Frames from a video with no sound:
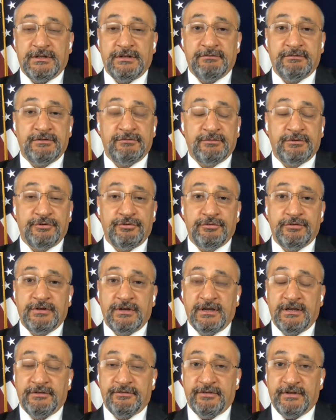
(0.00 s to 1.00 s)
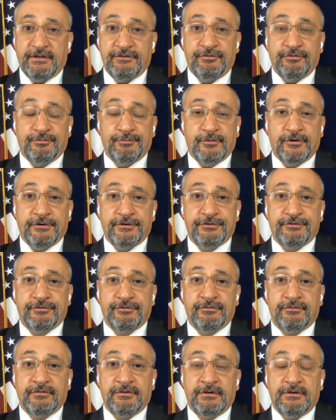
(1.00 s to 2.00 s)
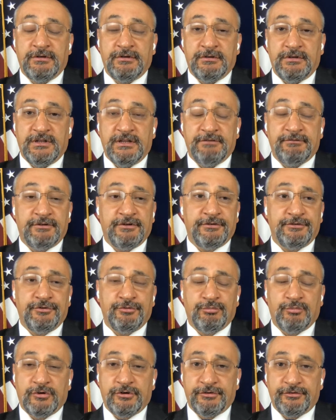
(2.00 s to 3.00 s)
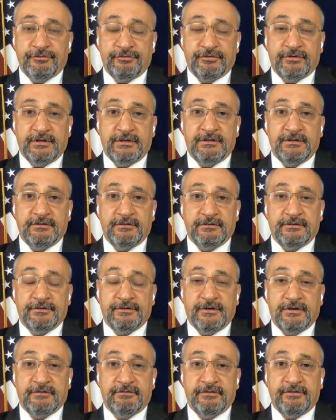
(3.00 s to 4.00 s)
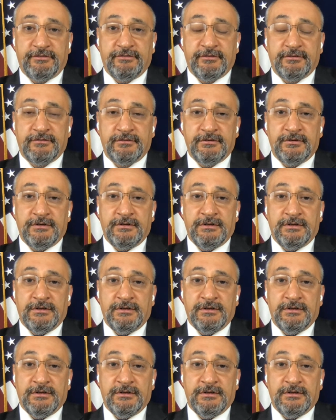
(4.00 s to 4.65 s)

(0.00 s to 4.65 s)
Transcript: Even when you guys had your march, even on your march, they killed an officer,